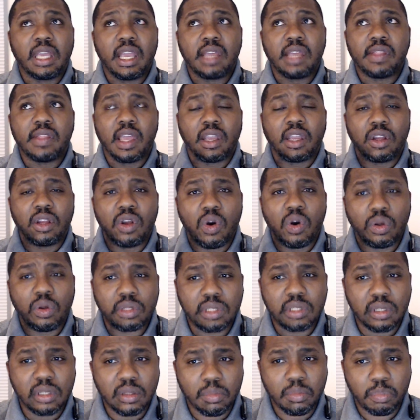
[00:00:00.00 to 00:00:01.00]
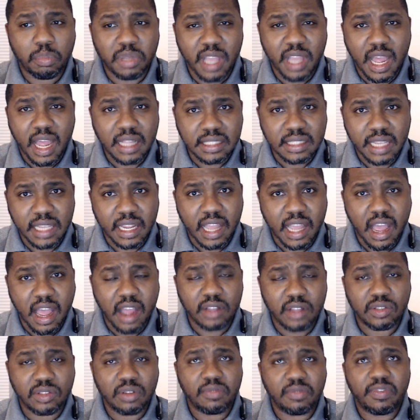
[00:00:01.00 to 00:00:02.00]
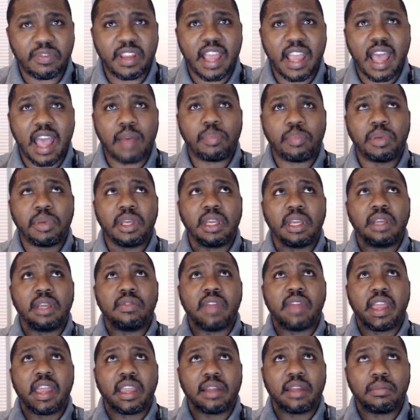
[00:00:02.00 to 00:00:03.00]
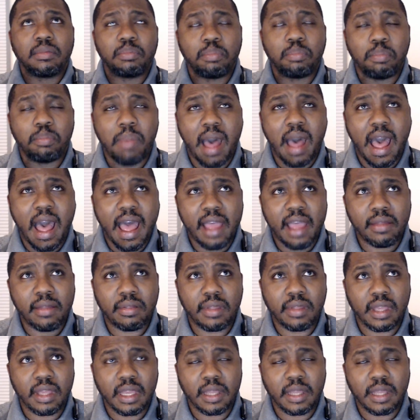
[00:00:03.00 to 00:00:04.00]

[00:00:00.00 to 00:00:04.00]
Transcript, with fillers: They can go to the Beyonce concert VIP. They can buy the